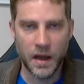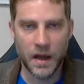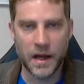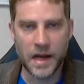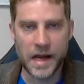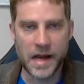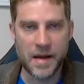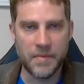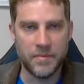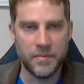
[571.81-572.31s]

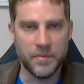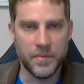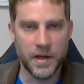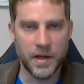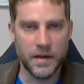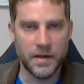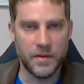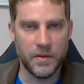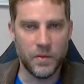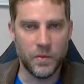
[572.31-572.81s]

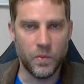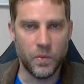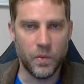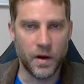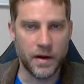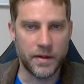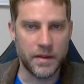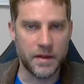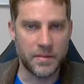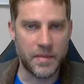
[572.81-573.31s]
But
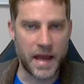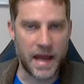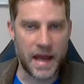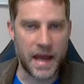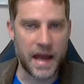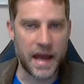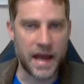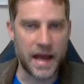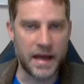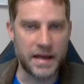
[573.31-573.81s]
one of them
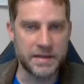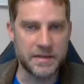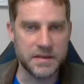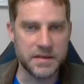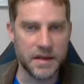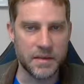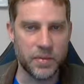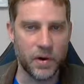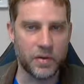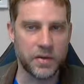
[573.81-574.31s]

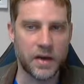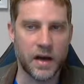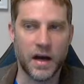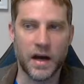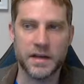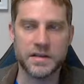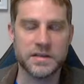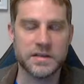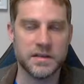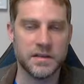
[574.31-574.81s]
they both
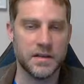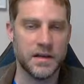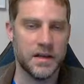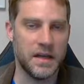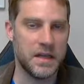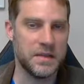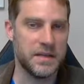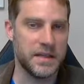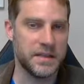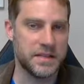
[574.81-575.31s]
cost,
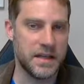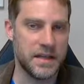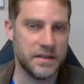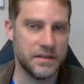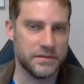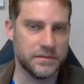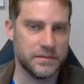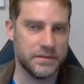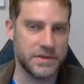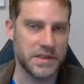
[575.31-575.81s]
let's say
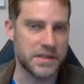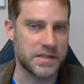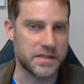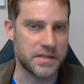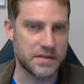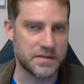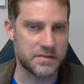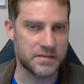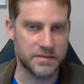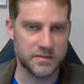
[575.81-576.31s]

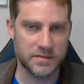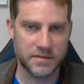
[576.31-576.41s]
this,